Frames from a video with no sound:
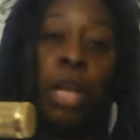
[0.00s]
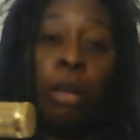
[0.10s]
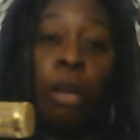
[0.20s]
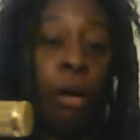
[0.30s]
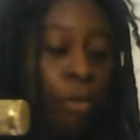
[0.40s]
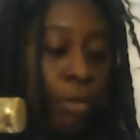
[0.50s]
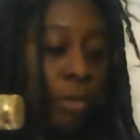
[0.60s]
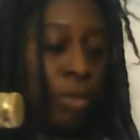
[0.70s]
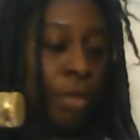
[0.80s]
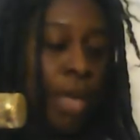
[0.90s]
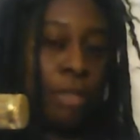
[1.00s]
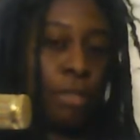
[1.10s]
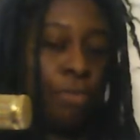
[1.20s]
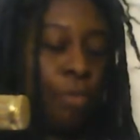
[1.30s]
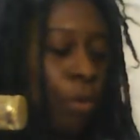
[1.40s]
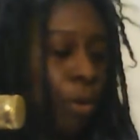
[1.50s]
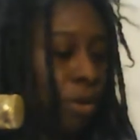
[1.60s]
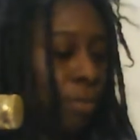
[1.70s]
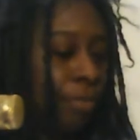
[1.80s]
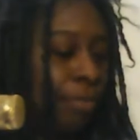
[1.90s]
Law for
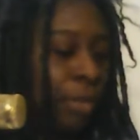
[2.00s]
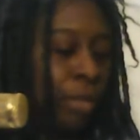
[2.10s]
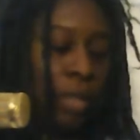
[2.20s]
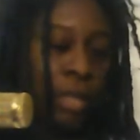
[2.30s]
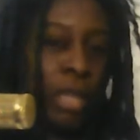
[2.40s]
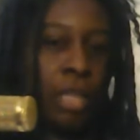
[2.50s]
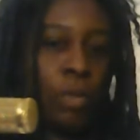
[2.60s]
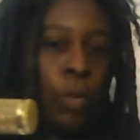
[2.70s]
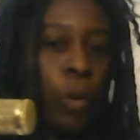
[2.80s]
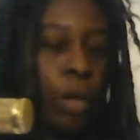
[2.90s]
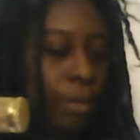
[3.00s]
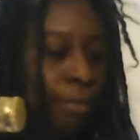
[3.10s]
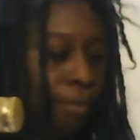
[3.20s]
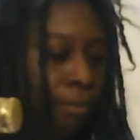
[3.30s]
2004. He gets a 1.